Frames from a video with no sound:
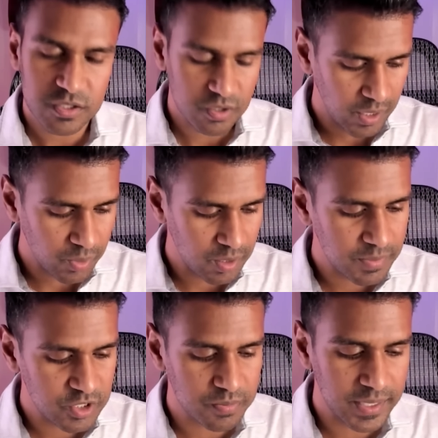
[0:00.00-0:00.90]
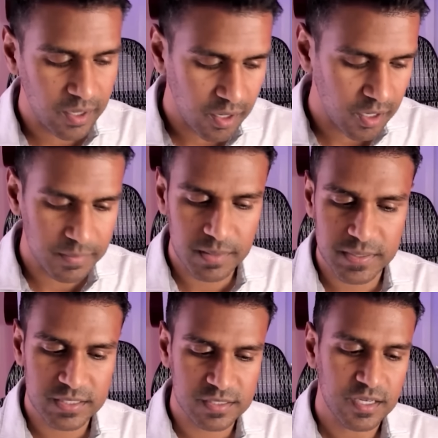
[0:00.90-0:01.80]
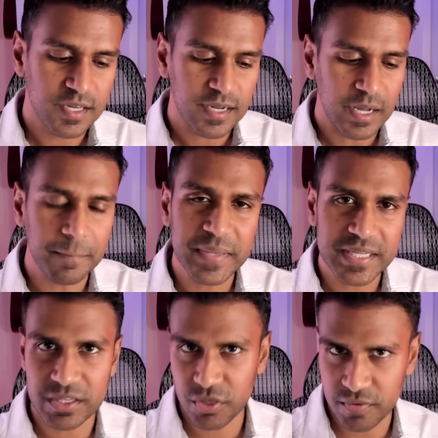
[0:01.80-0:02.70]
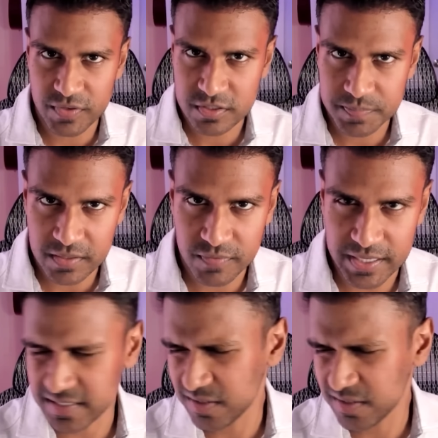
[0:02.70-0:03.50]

So I want to measure my car. Maybe it's a millionth of the speed of light.